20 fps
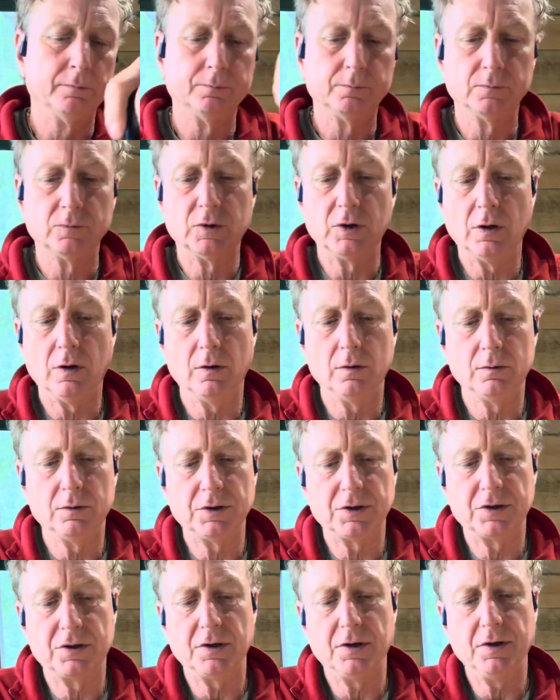So
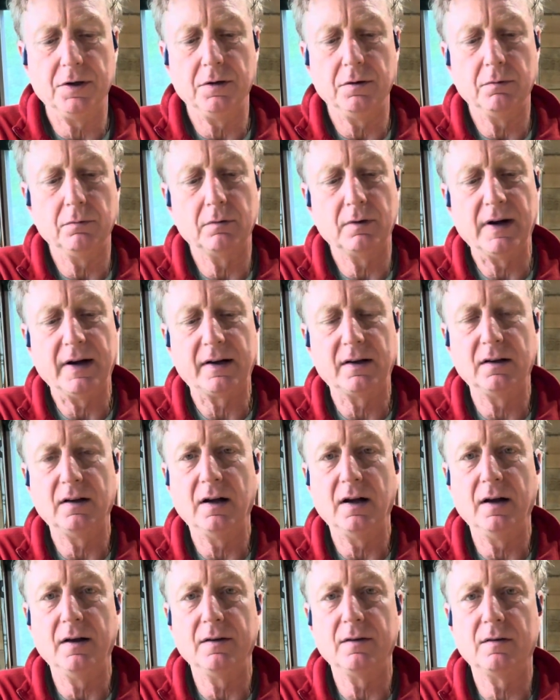just so you
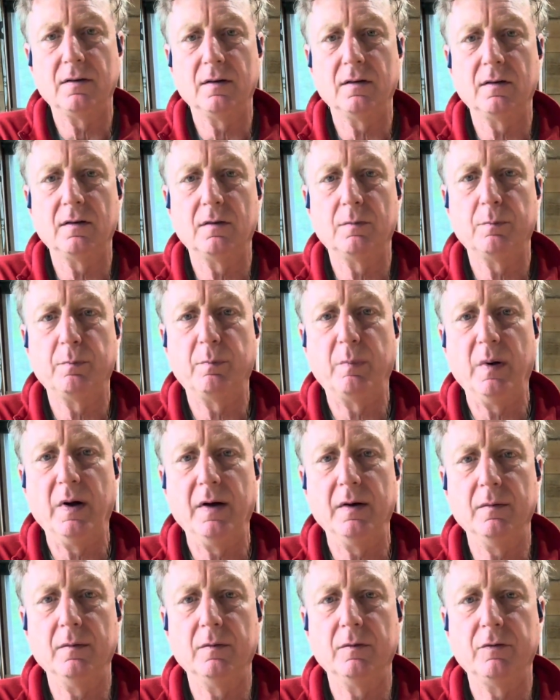recognize this
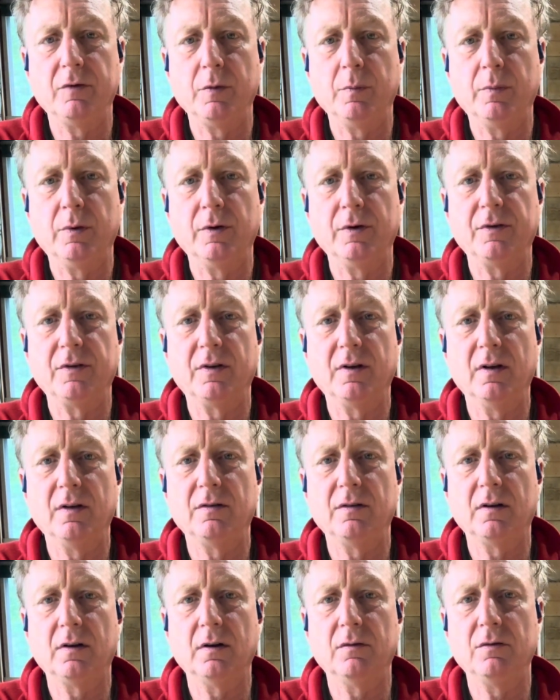button, if you push this,
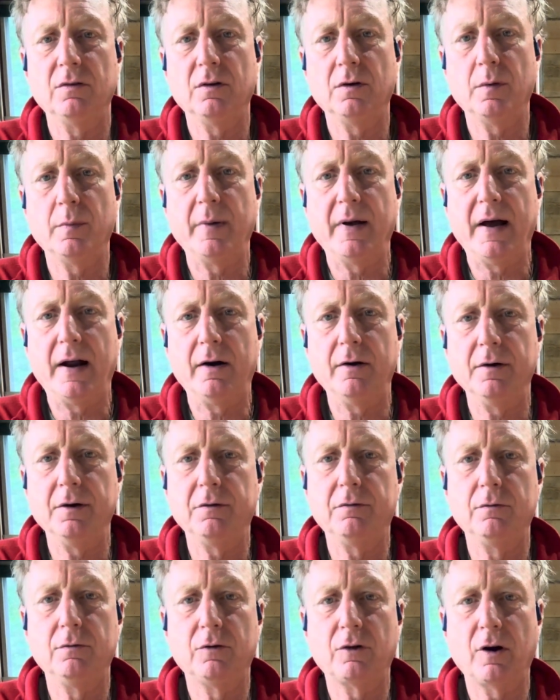it gives you your battery
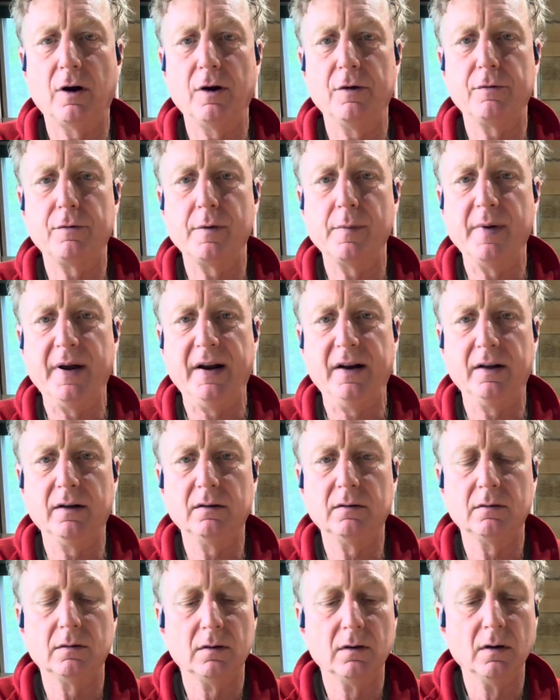charge
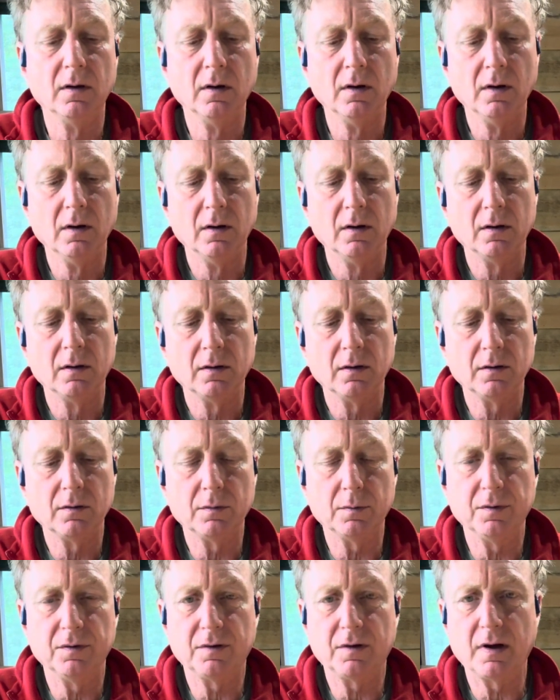remaining. This
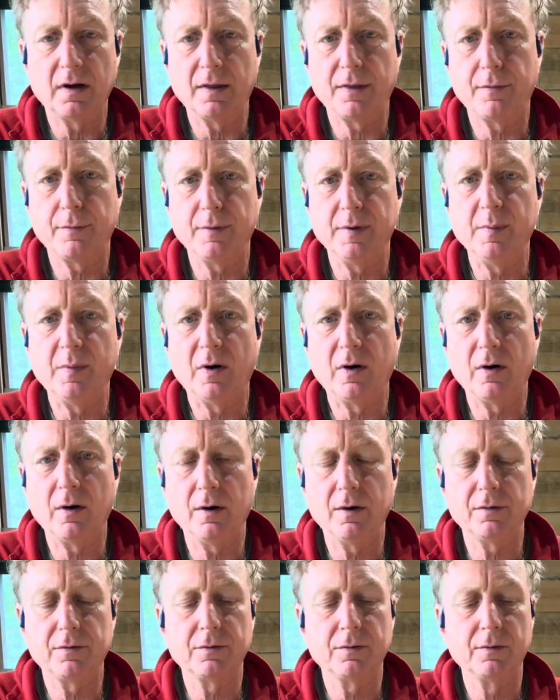one's got 3
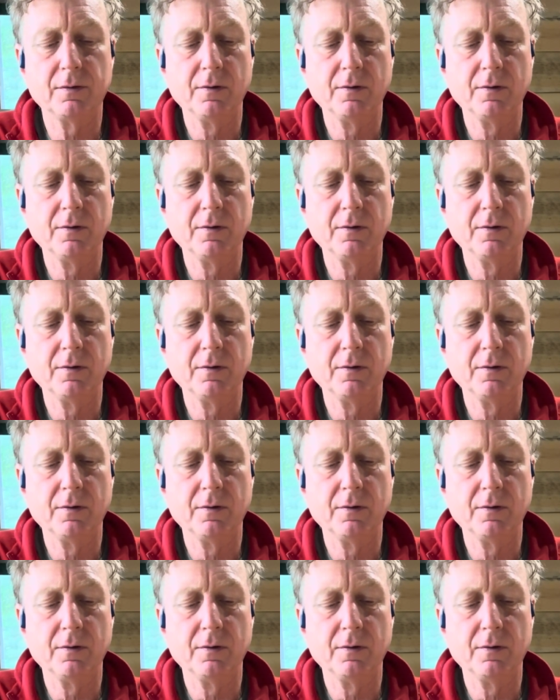bars.